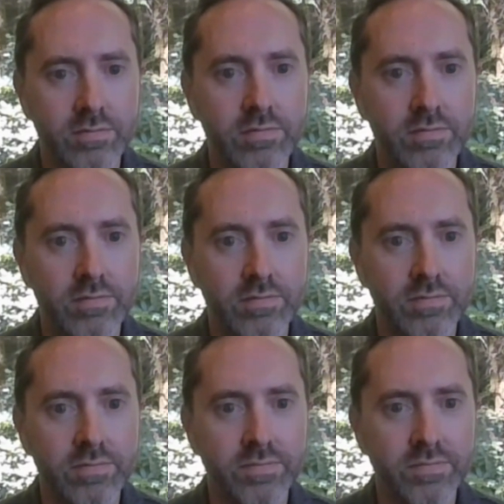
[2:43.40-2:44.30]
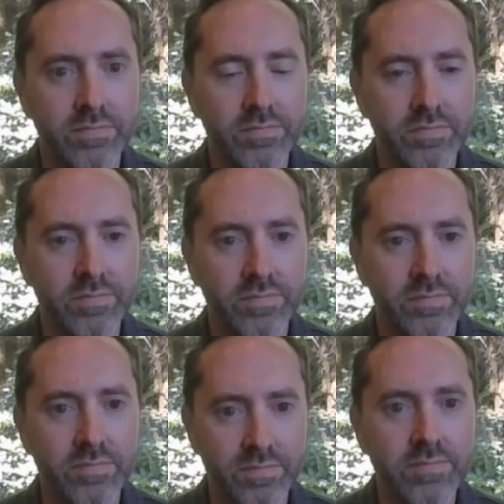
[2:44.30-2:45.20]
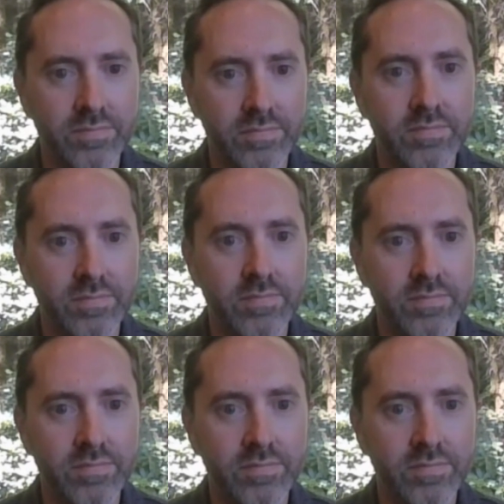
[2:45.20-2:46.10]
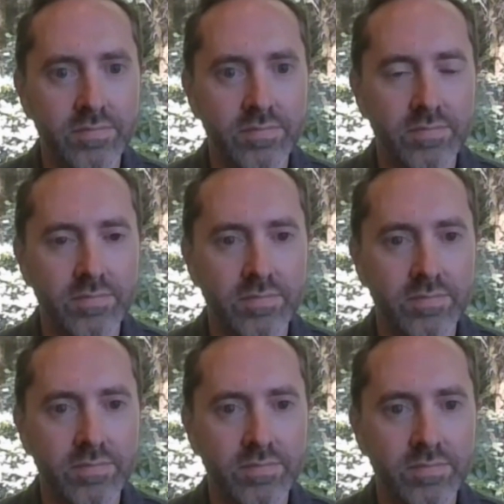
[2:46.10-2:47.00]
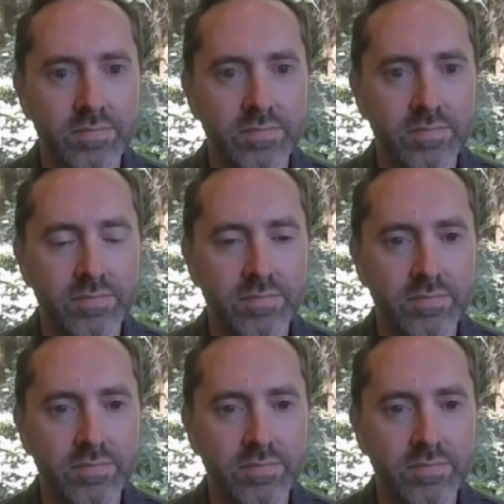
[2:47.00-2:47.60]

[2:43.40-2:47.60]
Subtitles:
(silent)